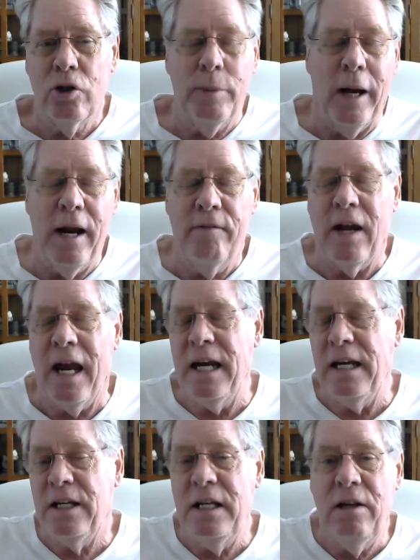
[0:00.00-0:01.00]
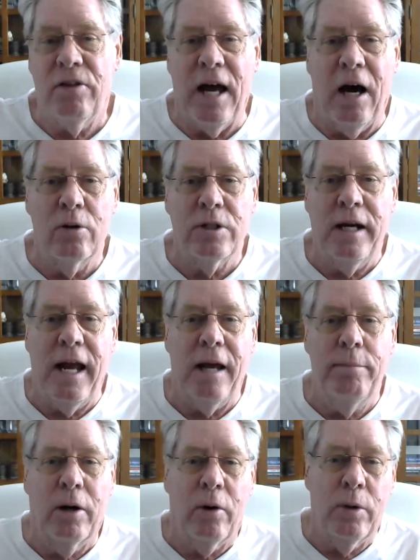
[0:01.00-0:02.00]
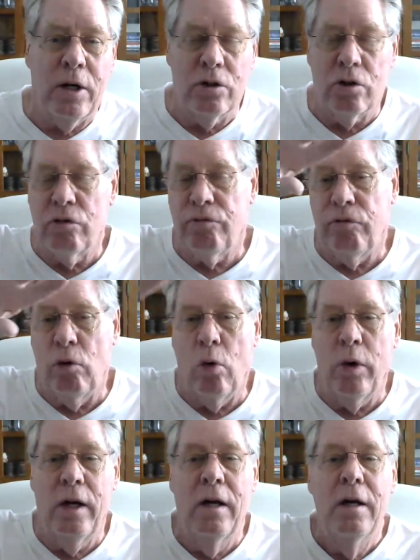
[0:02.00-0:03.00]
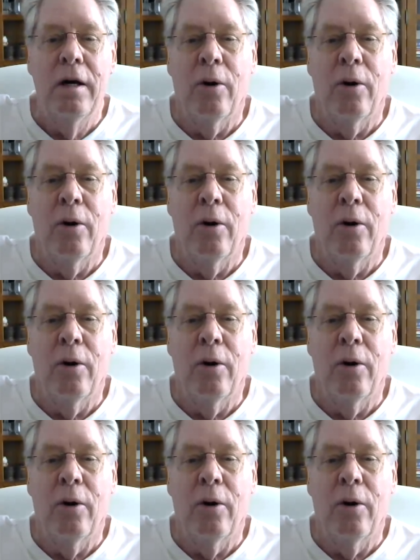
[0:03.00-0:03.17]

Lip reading: You might have 18,000 admin credentials floating